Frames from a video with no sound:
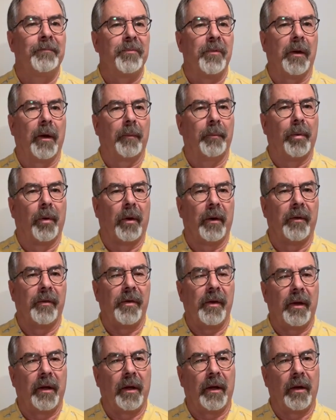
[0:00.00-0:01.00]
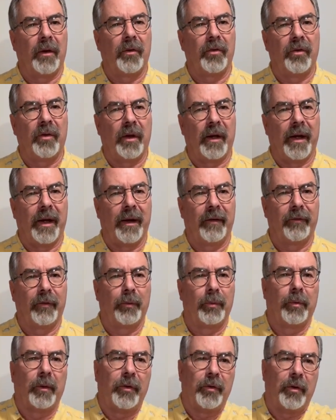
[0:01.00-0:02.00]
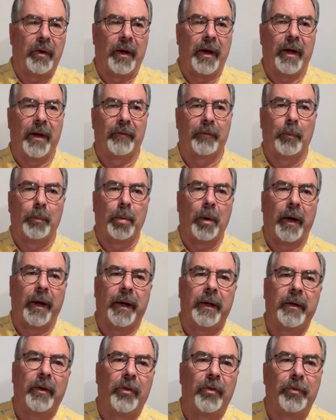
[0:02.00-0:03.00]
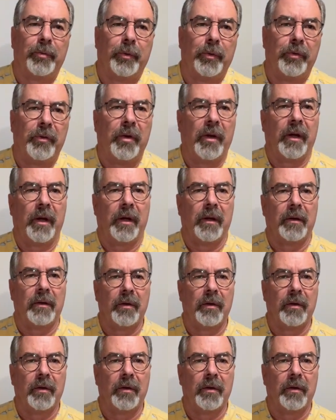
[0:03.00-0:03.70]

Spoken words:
The important thing is, do you have a practice routine?